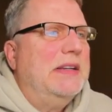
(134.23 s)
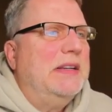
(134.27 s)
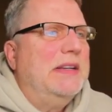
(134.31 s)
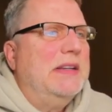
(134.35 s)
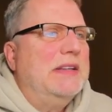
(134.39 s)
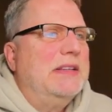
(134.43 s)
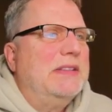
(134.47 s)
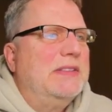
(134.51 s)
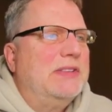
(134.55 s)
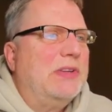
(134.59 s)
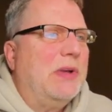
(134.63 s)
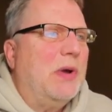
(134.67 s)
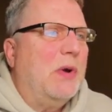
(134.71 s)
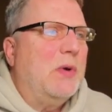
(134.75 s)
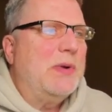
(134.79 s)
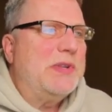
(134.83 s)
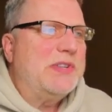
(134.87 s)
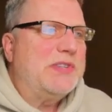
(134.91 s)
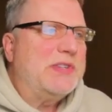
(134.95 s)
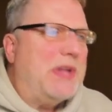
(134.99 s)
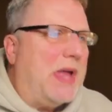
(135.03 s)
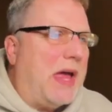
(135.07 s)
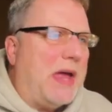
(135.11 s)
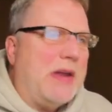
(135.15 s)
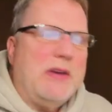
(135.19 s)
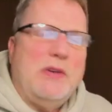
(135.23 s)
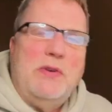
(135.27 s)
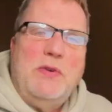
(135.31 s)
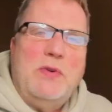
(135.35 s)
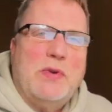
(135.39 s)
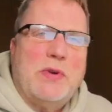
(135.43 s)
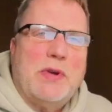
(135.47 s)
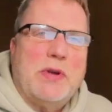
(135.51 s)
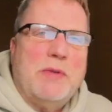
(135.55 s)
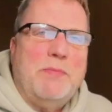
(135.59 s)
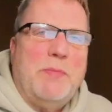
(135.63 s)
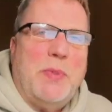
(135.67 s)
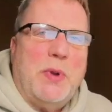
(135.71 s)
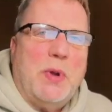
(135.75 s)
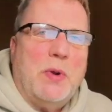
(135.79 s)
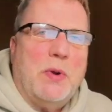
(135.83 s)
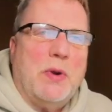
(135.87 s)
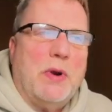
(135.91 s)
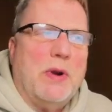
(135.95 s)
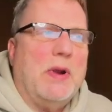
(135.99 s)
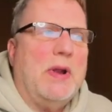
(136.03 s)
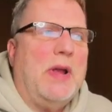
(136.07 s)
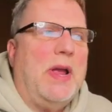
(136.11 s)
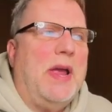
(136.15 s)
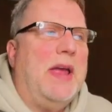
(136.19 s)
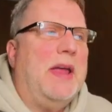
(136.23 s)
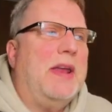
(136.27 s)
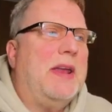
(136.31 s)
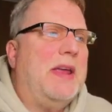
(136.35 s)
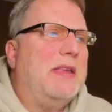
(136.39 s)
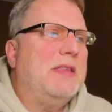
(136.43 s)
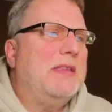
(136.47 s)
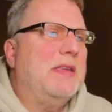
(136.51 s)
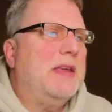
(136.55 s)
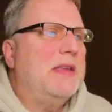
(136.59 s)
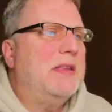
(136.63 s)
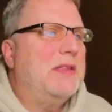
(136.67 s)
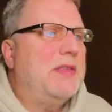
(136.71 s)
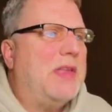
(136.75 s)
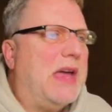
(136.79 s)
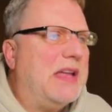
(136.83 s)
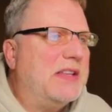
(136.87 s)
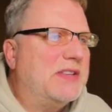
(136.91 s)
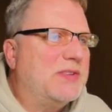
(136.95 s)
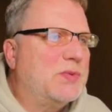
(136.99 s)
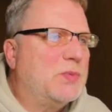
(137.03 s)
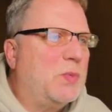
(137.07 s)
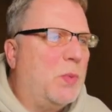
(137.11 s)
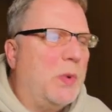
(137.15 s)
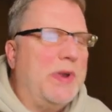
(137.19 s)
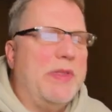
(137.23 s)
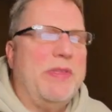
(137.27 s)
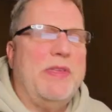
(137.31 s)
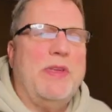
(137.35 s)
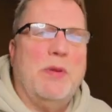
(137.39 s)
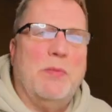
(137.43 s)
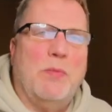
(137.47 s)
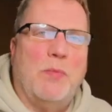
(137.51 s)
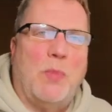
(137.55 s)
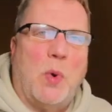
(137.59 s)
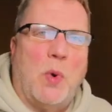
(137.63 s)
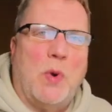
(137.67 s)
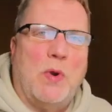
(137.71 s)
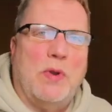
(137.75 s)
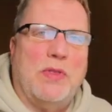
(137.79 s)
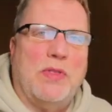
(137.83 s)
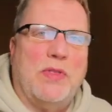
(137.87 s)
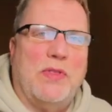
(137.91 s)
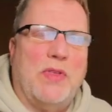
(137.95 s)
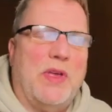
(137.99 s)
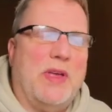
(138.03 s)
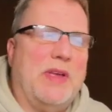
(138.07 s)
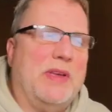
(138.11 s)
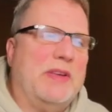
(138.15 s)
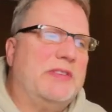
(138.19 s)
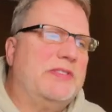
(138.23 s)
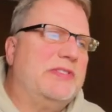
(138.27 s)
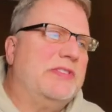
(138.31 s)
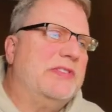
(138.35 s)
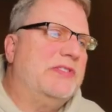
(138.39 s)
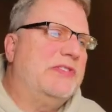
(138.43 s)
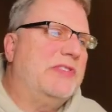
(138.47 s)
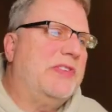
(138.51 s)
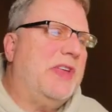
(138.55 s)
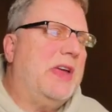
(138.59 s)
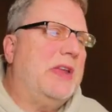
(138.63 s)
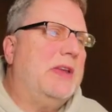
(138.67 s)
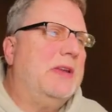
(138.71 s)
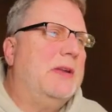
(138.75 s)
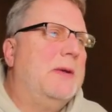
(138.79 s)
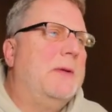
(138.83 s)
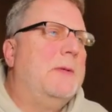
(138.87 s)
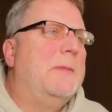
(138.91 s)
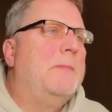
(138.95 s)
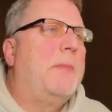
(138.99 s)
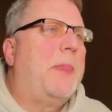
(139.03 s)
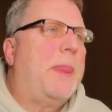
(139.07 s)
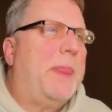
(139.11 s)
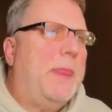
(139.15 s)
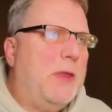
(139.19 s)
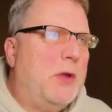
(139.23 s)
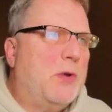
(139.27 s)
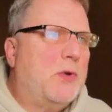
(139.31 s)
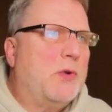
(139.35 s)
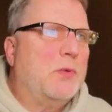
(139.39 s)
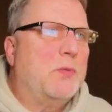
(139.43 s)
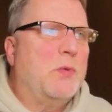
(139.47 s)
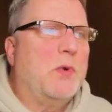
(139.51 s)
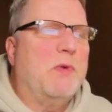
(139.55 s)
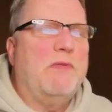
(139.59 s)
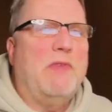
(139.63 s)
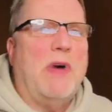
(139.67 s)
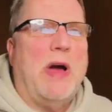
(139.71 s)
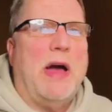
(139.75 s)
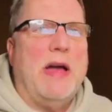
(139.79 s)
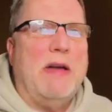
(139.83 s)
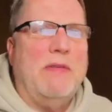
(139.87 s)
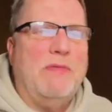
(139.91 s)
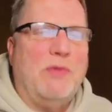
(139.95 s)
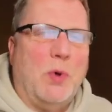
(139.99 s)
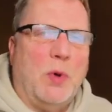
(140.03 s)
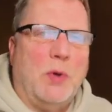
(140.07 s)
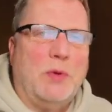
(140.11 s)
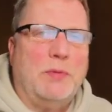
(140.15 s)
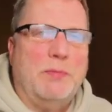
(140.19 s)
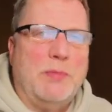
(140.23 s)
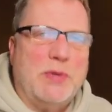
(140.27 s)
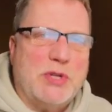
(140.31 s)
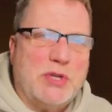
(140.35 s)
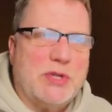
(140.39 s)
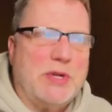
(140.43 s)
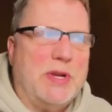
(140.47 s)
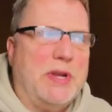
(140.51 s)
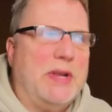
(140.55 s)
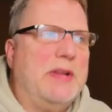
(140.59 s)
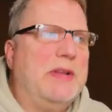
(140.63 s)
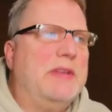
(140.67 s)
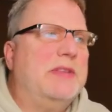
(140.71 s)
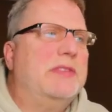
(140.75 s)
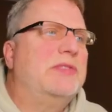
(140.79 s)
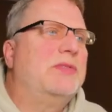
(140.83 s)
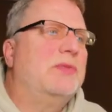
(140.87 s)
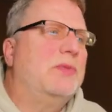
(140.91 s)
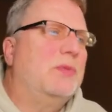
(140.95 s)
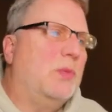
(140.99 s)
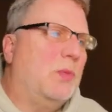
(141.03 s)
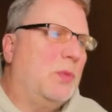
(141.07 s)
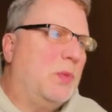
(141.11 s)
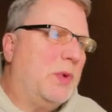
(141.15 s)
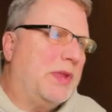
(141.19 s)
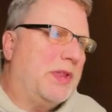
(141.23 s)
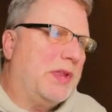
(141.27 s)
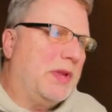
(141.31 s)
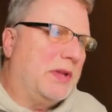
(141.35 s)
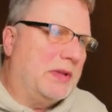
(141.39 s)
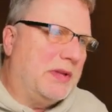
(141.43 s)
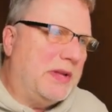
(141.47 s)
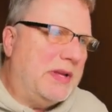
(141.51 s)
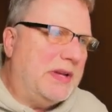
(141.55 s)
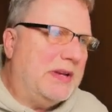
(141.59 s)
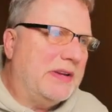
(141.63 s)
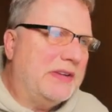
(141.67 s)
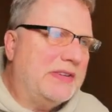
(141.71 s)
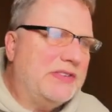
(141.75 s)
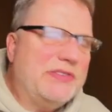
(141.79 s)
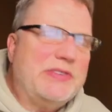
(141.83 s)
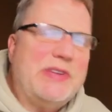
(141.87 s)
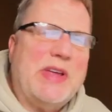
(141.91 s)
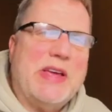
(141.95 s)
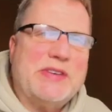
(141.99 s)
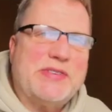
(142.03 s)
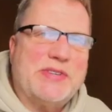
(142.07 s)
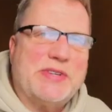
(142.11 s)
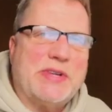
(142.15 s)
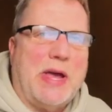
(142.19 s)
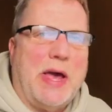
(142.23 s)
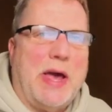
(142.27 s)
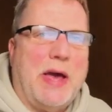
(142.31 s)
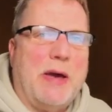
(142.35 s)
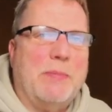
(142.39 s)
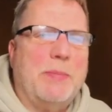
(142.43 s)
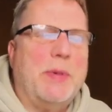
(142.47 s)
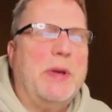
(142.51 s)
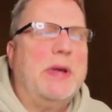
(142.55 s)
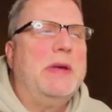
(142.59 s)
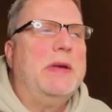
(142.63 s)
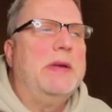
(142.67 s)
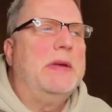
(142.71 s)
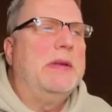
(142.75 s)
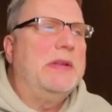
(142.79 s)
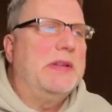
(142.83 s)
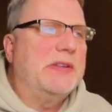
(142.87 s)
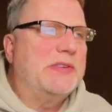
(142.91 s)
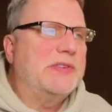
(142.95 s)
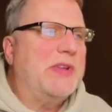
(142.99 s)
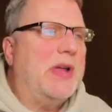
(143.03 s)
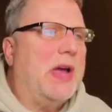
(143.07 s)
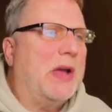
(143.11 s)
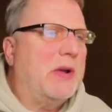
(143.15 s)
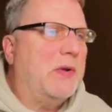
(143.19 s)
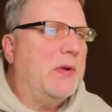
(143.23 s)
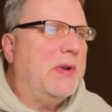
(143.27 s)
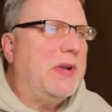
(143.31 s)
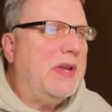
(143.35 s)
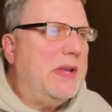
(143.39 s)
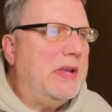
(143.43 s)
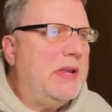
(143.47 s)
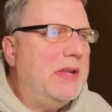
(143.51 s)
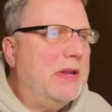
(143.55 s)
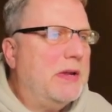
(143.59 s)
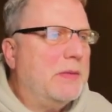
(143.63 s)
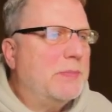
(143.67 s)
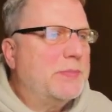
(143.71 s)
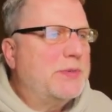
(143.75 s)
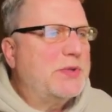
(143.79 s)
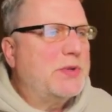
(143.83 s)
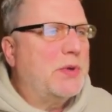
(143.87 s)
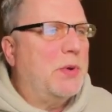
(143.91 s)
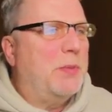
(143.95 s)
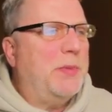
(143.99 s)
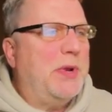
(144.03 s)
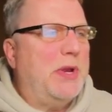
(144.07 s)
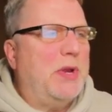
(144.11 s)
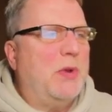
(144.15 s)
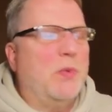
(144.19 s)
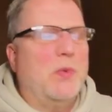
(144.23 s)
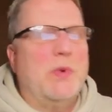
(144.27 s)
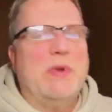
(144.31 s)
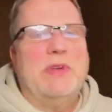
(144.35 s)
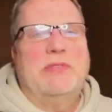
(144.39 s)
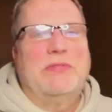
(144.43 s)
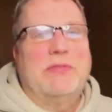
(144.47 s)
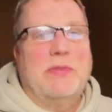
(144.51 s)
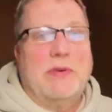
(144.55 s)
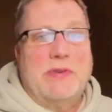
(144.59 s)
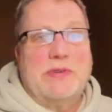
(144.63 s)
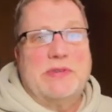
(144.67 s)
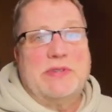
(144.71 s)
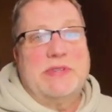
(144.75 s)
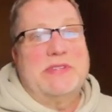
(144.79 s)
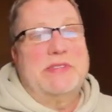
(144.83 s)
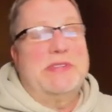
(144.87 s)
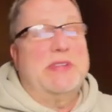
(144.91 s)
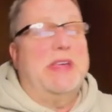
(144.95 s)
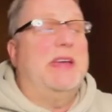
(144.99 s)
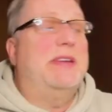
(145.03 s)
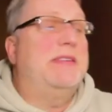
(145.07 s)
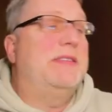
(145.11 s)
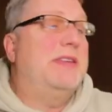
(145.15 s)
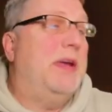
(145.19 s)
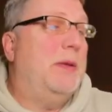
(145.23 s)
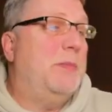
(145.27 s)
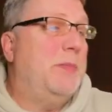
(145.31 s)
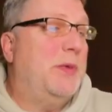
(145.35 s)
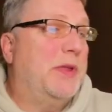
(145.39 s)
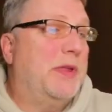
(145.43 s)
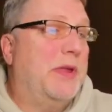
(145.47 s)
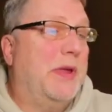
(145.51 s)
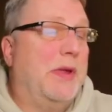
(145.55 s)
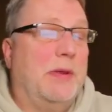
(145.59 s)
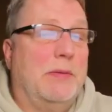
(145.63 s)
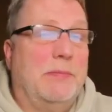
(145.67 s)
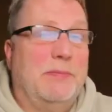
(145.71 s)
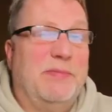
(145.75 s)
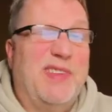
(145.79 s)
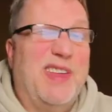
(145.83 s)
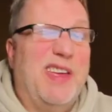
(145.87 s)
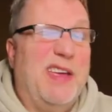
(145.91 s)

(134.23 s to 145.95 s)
So it's not a new computer, and I think that's one of the important things is that you can revive old machines with a Linux desktop. It's not going to eat up so many resources, that type of thing.